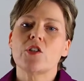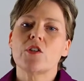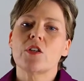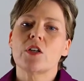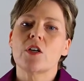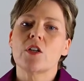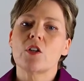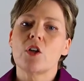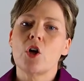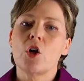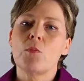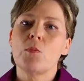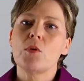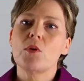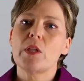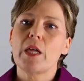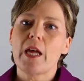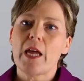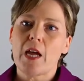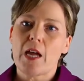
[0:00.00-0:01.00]
the global
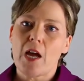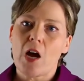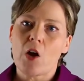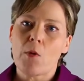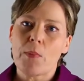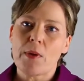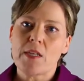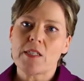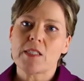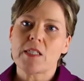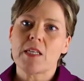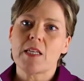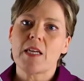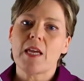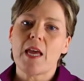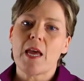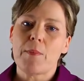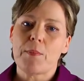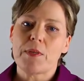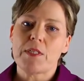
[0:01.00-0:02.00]
obesity
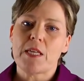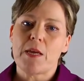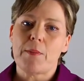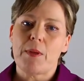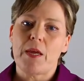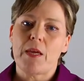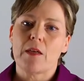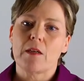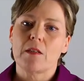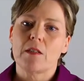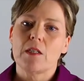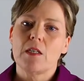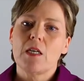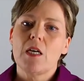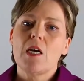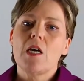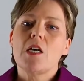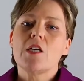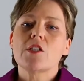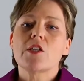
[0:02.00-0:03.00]
epidemic.
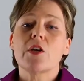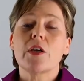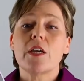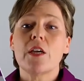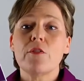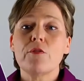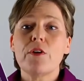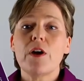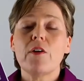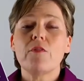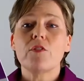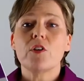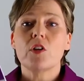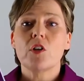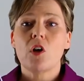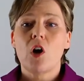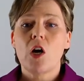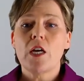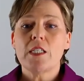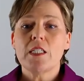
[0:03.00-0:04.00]
So if after
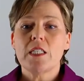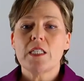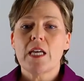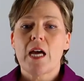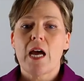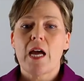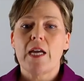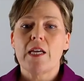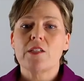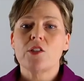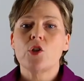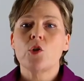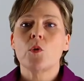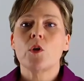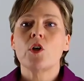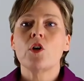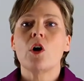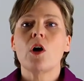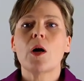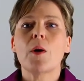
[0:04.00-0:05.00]
90 days you are
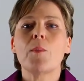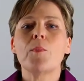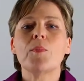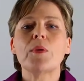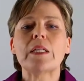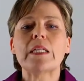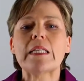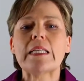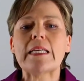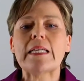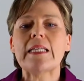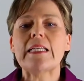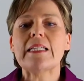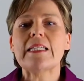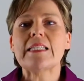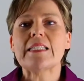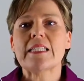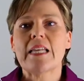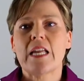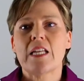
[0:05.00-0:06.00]
not completely
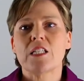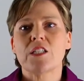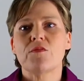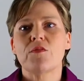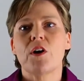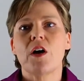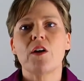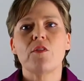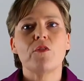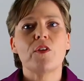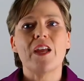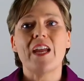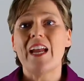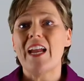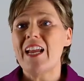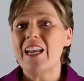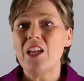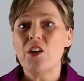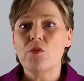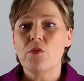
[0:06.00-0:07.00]
satisfied for
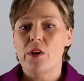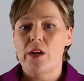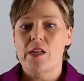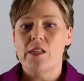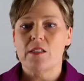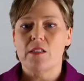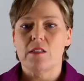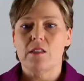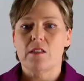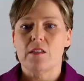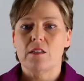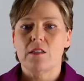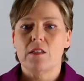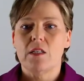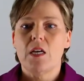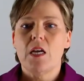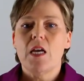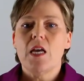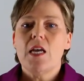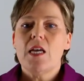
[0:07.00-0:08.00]
any reason,
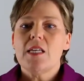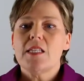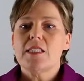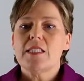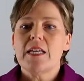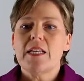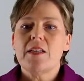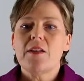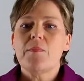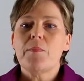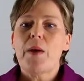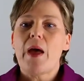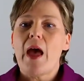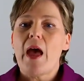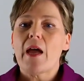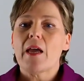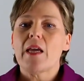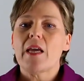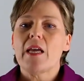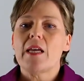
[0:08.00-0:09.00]
send it
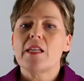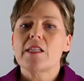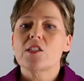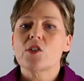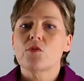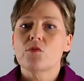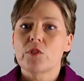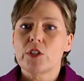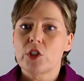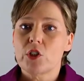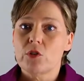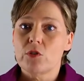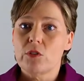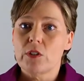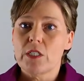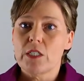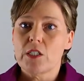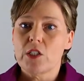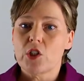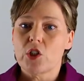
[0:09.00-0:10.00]
back in its original
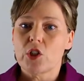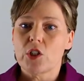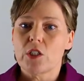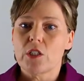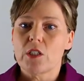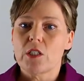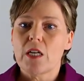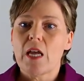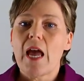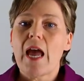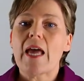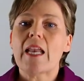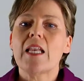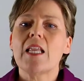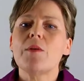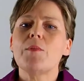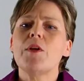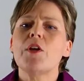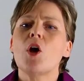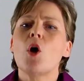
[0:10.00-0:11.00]
condition and let
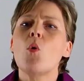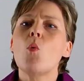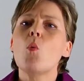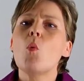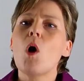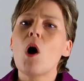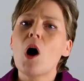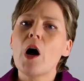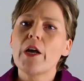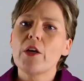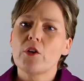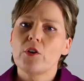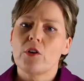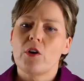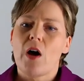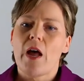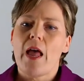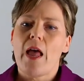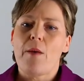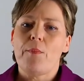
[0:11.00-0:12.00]
me know why you're not
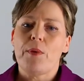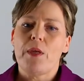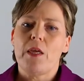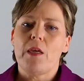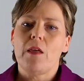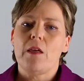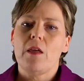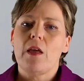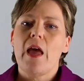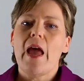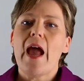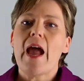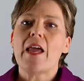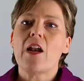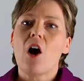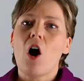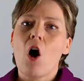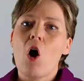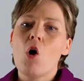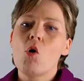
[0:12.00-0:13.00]
happy, and
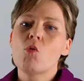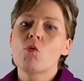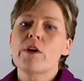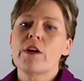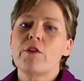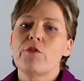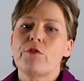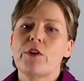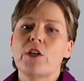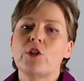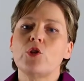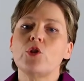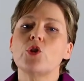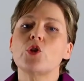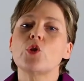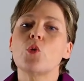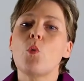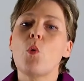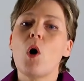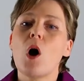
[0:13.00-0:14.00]
I'll refund you
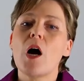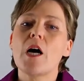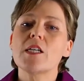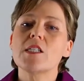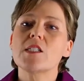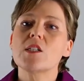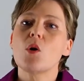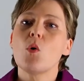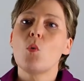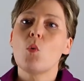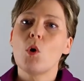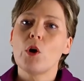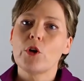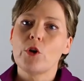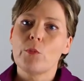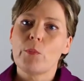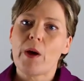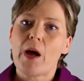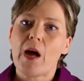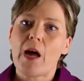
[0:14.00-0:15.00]
twice what you
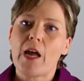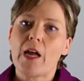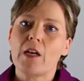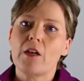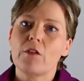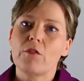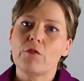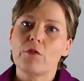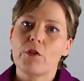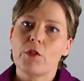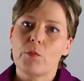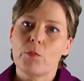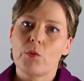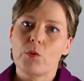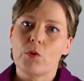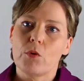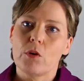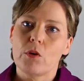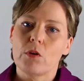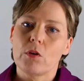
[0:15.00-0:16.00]
paid for the
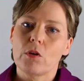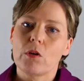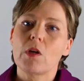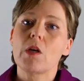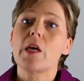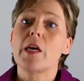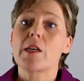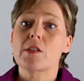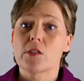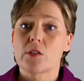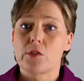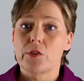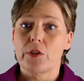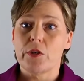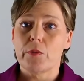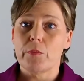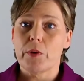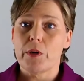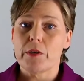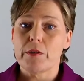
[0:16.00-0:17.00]
book, excluding
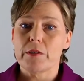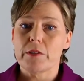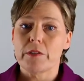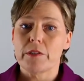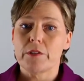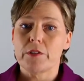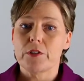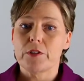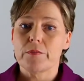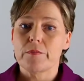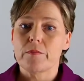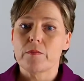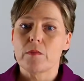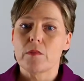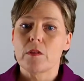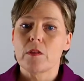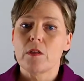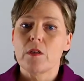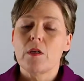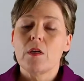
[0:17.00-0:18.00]
postage.
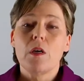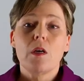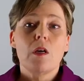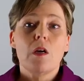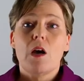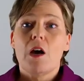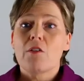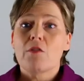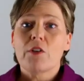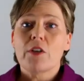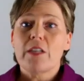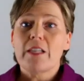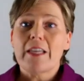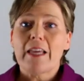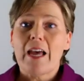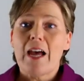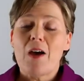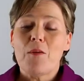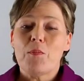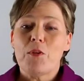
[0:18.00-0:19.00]
I really
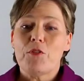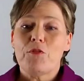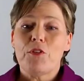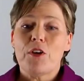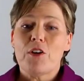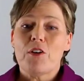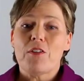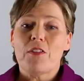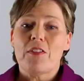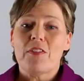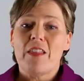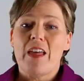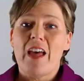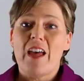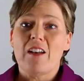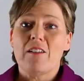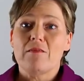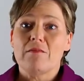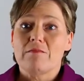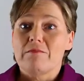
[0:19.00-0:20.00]
can't be fairer than that,
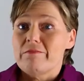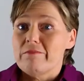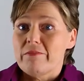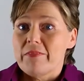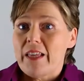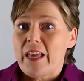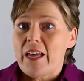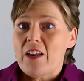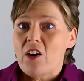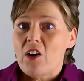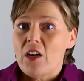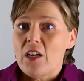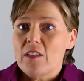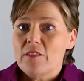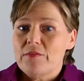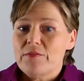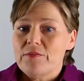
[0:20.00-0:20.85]
can I?